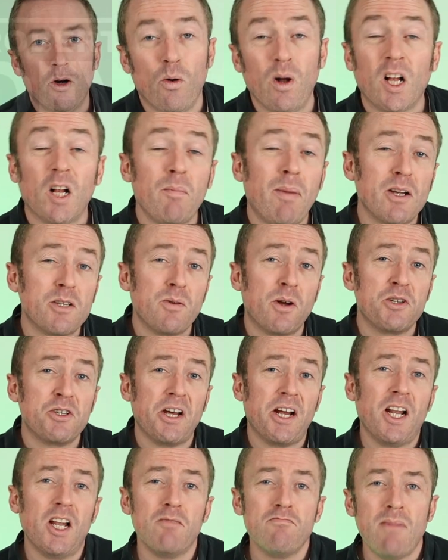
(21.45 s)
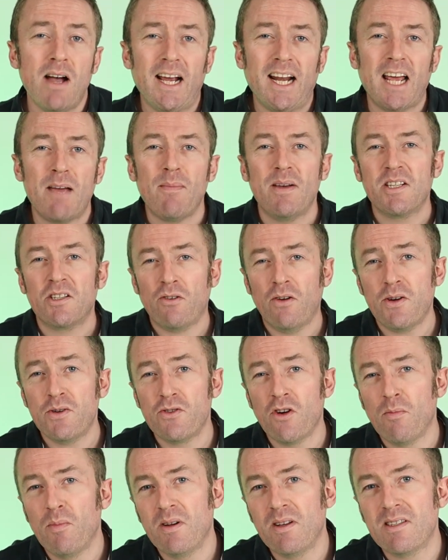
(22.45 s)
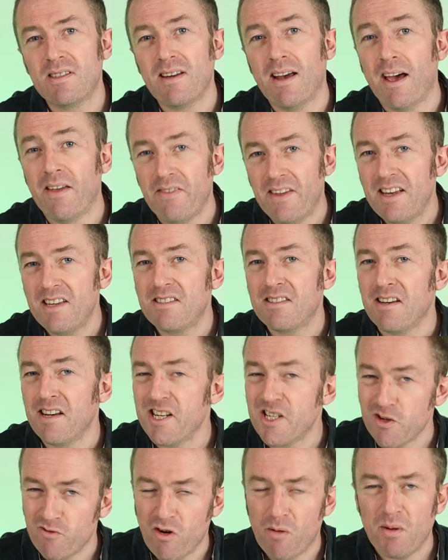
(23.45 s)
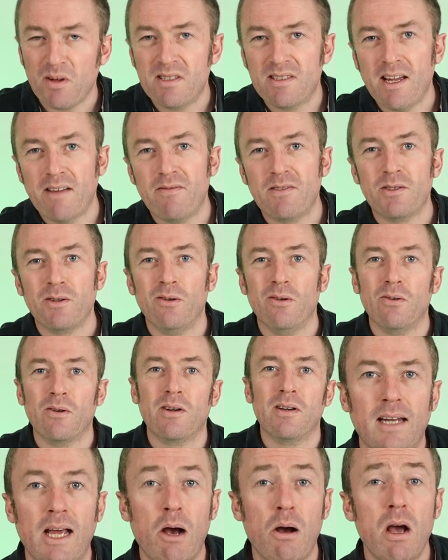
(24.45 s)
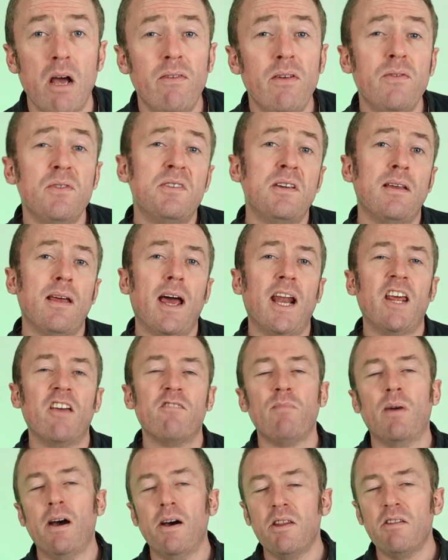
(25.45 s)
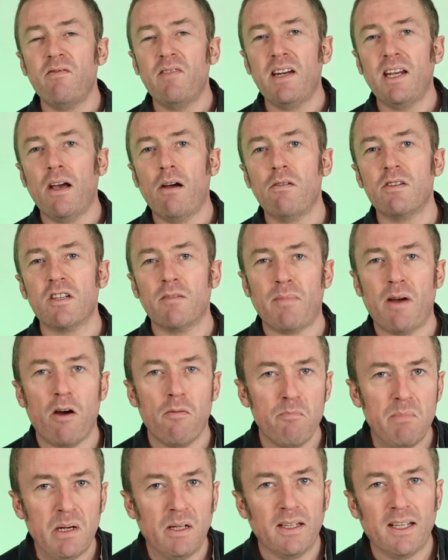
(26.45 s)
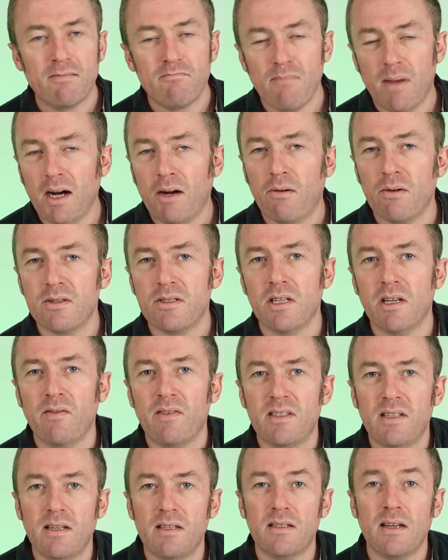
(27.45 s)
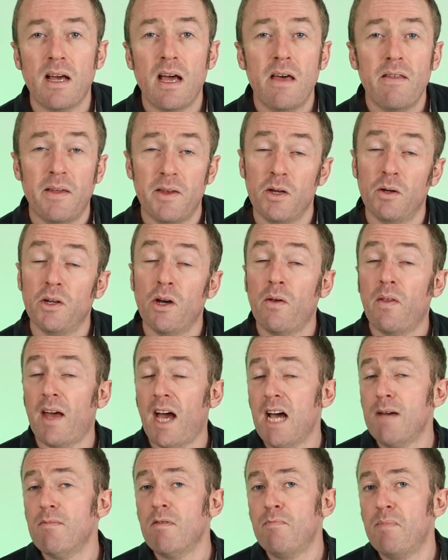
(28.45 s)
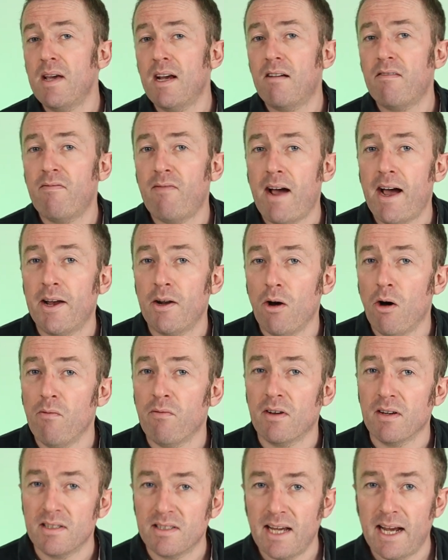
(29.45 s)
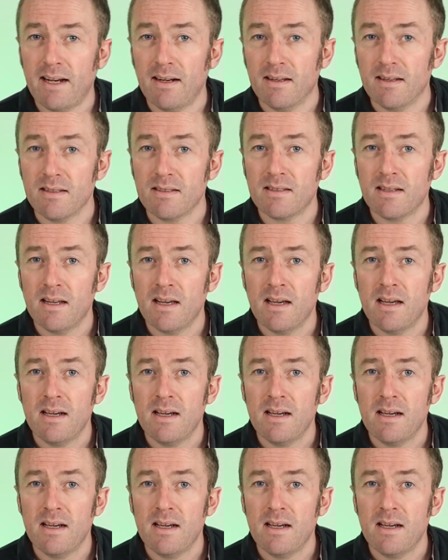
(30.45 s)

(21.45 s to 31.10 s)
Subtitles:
Welcome back to our channel. My name is Chris Roberts and this is Roberts Dev Talk. Now, if you've seen any of my other videos about building microservices, then you'll know that I'm a big fan of containers.